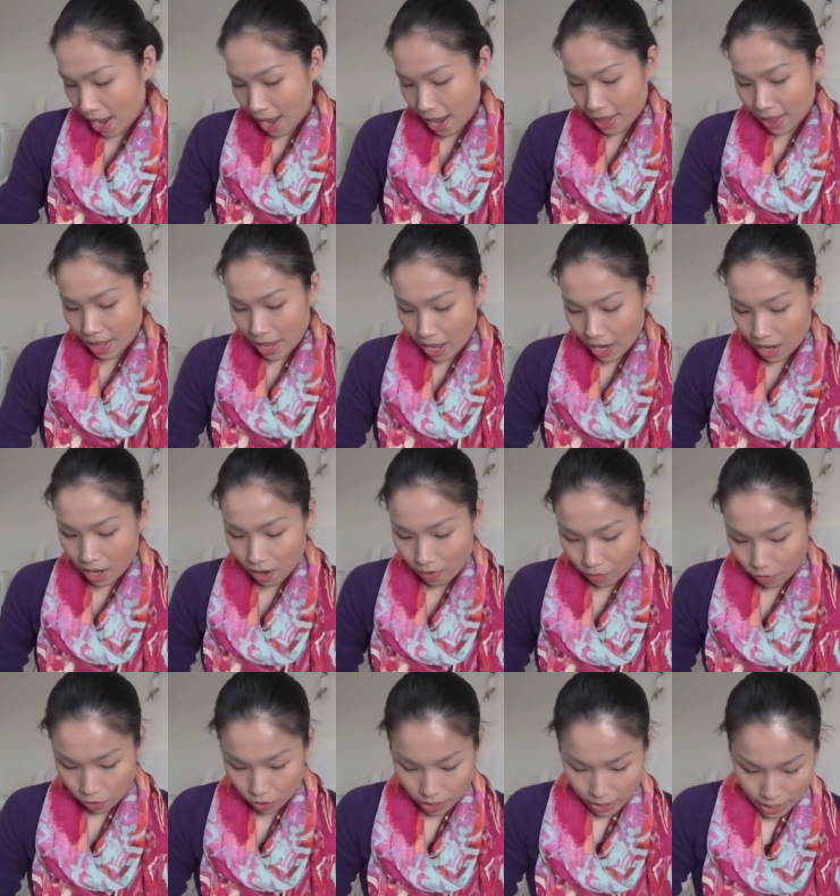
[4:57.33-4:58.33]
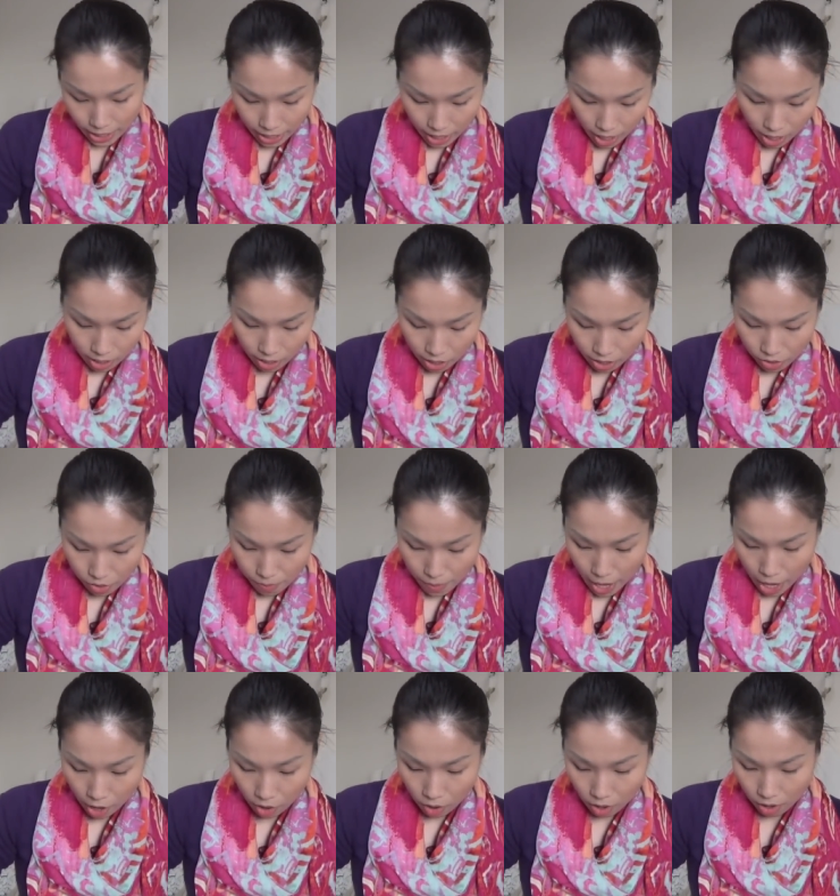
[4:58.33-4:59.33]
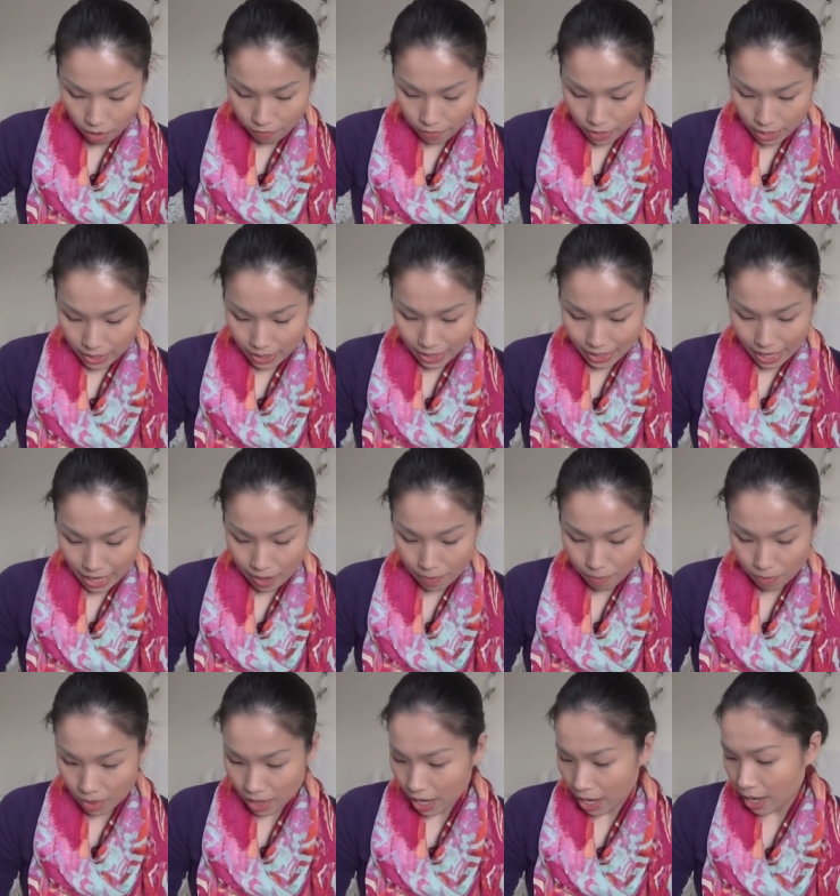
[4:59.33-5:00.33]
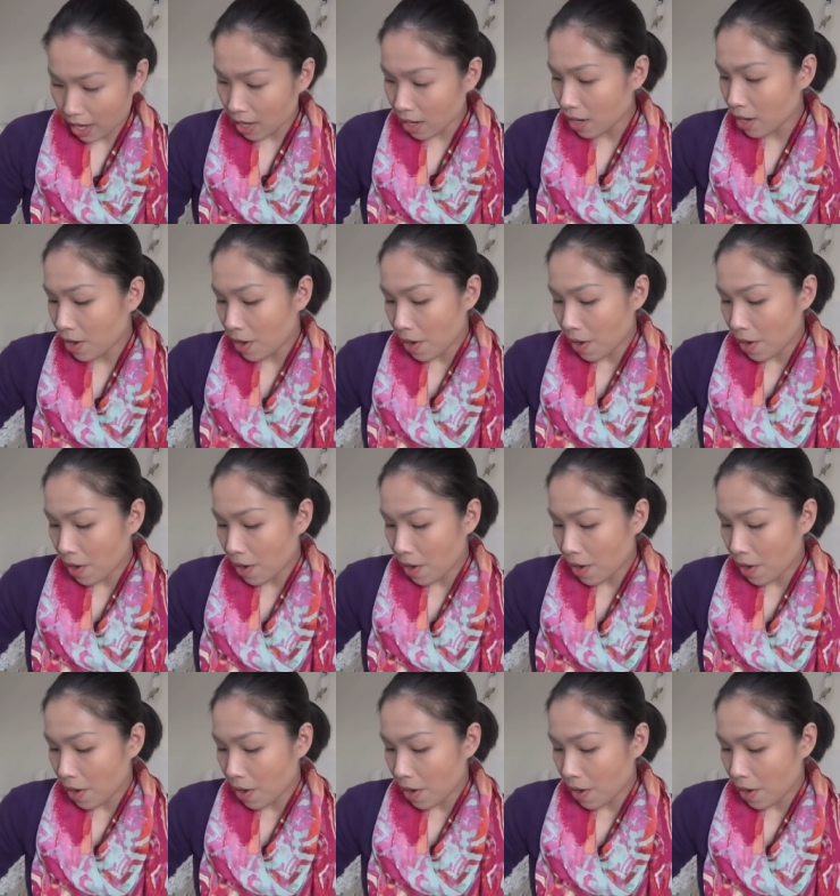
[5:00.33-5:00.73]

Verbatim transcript: And then of course I got another pair of the same thing,